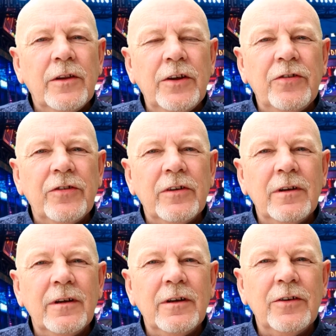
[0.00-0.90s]
This
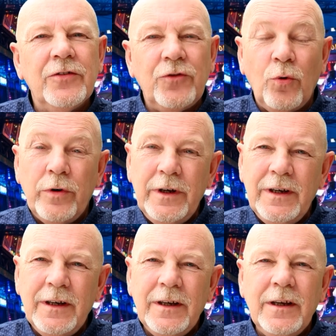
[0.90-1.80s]
story
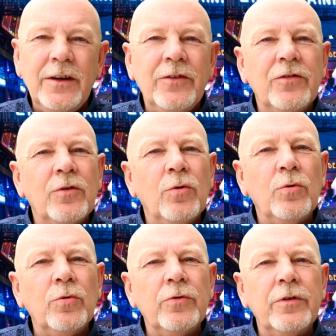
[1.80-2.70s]
is
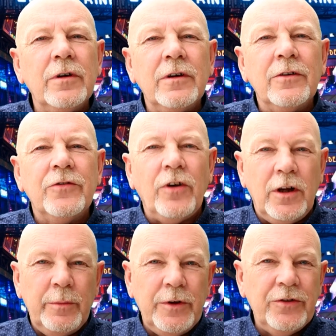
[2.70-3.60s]
called
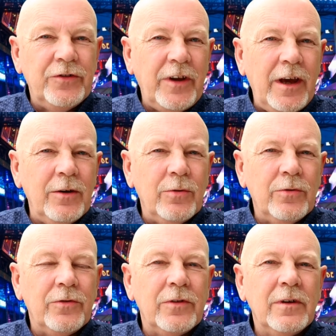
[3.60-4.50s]
Solomon's
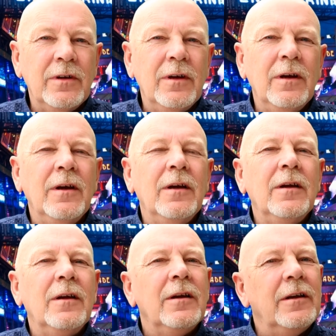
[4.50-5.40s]
Tales.
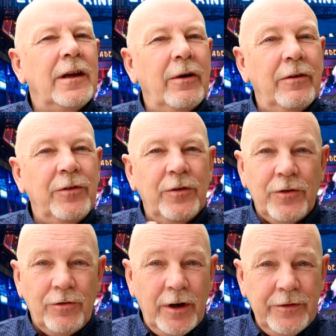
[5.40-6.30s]
Now if you've
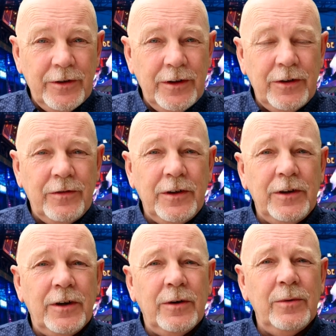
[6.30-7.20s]
arrived at this
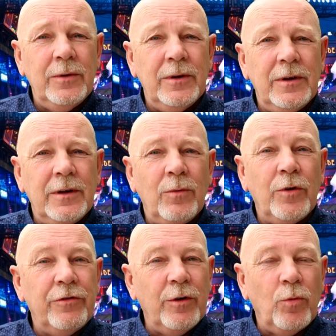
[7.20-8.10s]
video
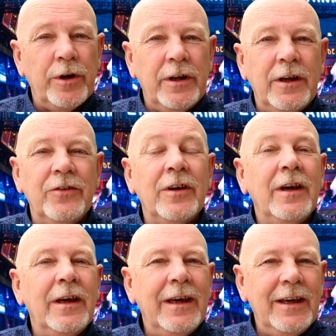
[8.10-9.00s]
wondering what it is,
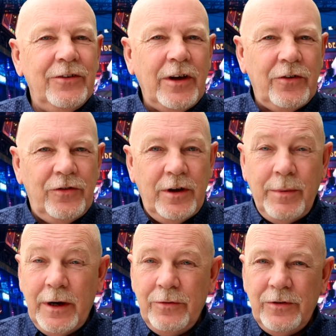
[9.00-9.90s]
it's actually
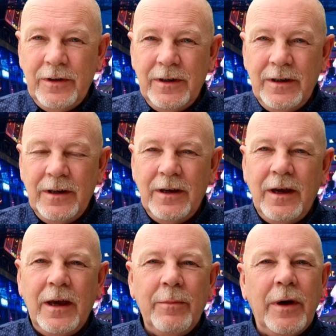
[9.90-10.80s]
about
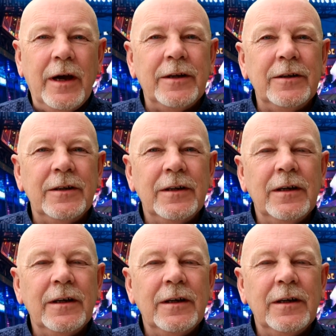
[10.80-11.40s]
a man,